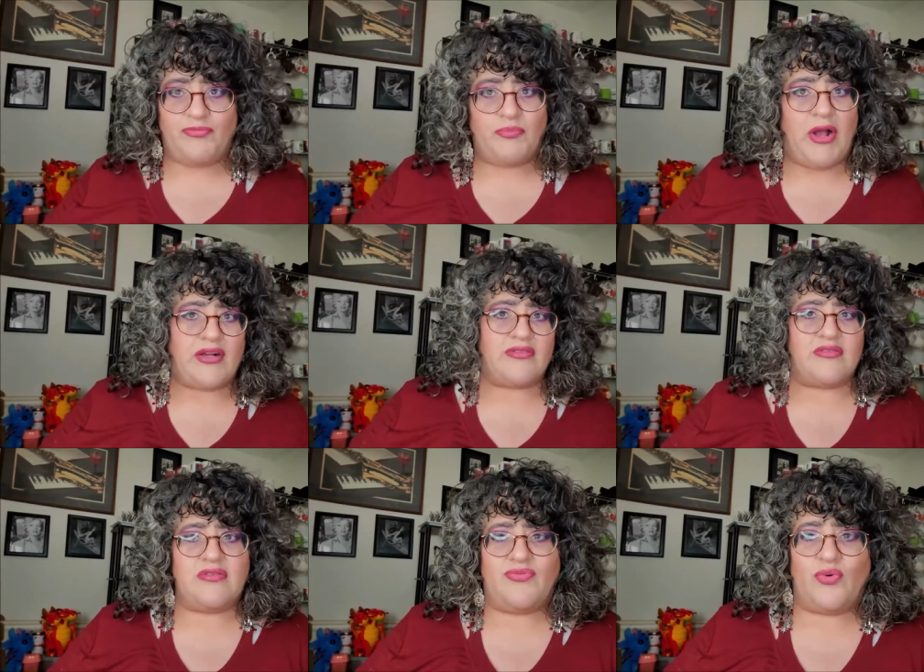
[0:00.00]

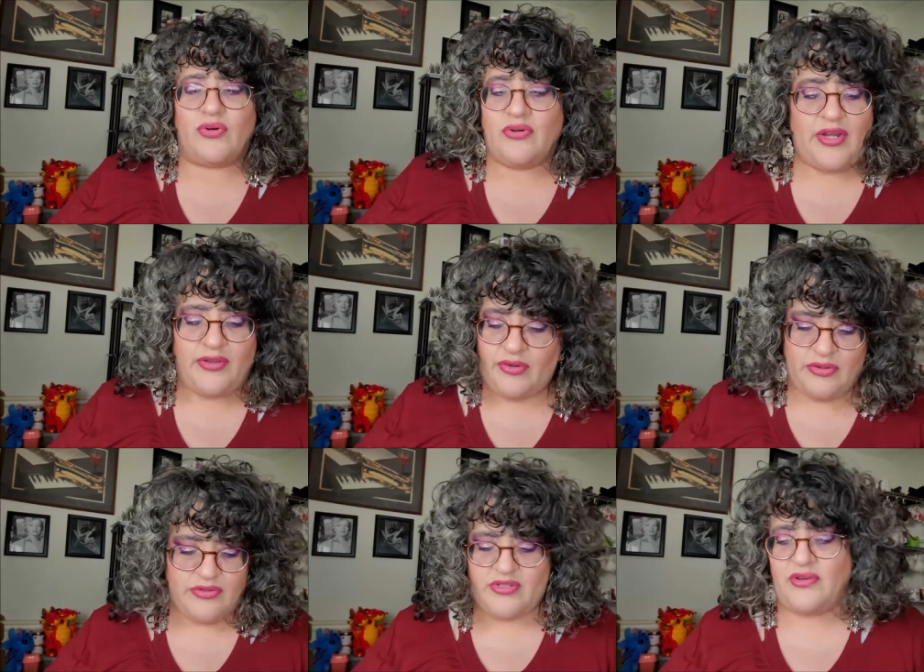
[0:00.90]
boxes for other
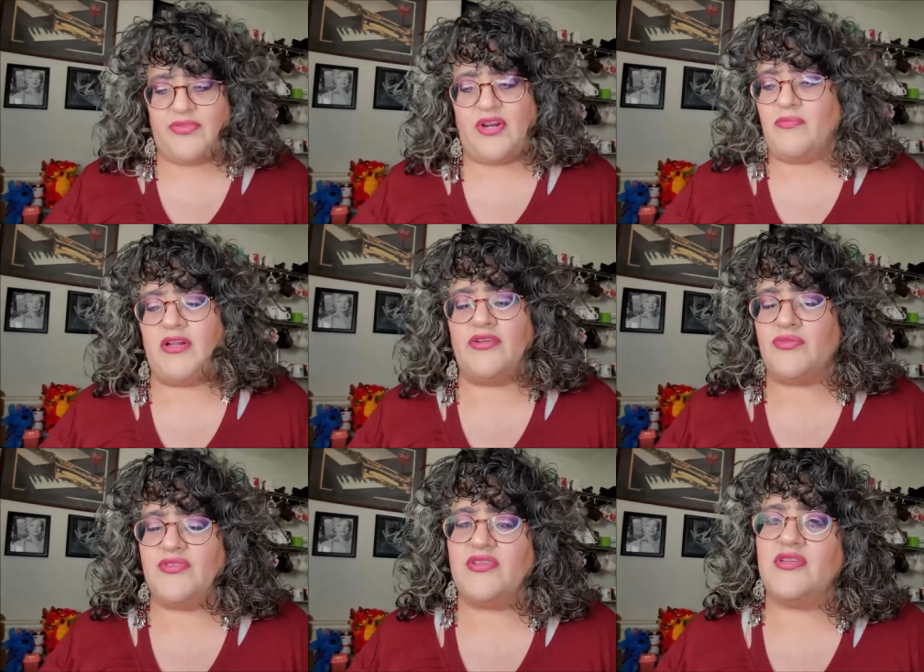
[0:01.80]
stuff that I'm not
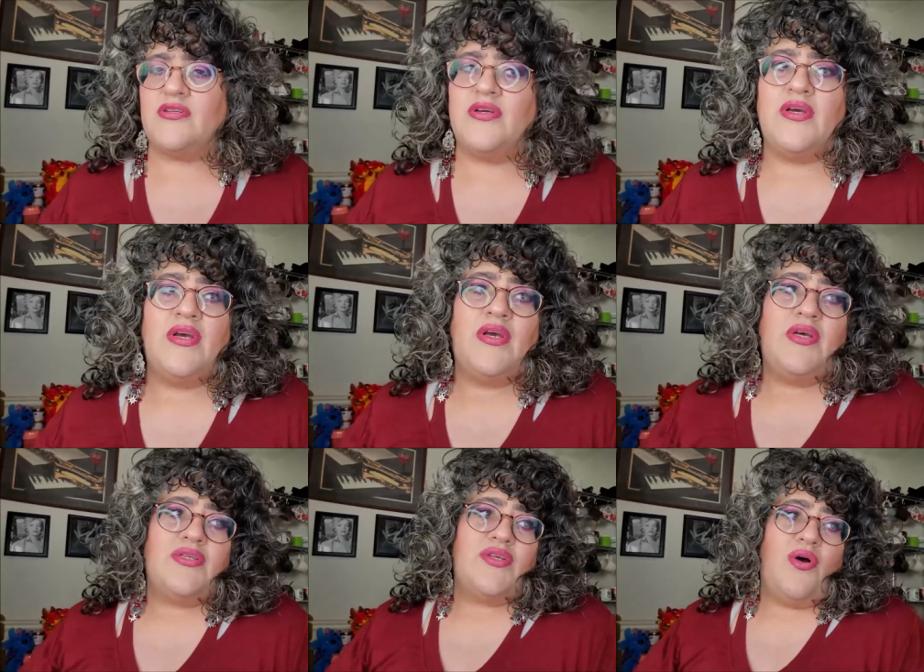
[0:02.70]
interested in.
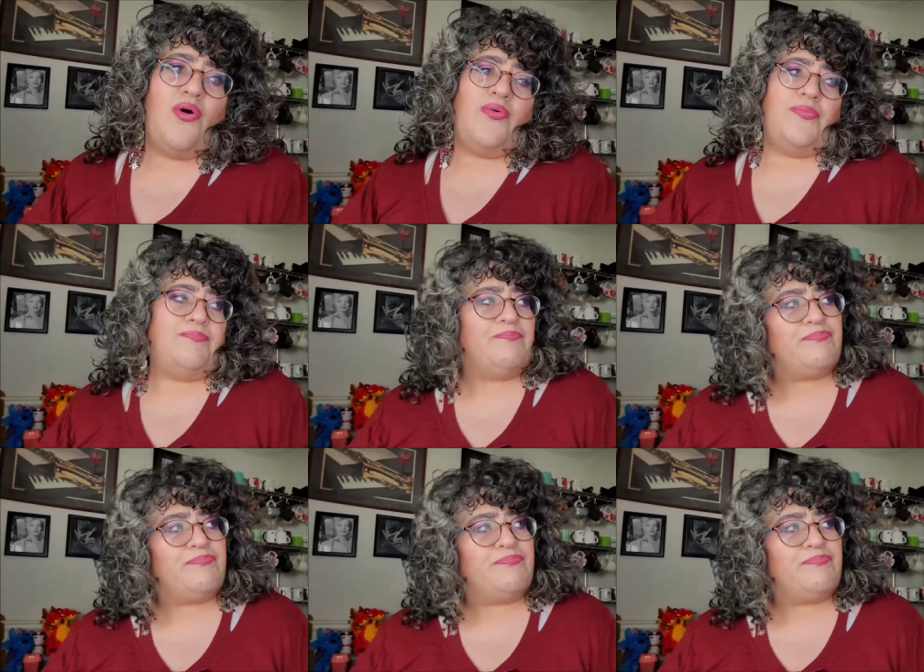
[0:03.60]
So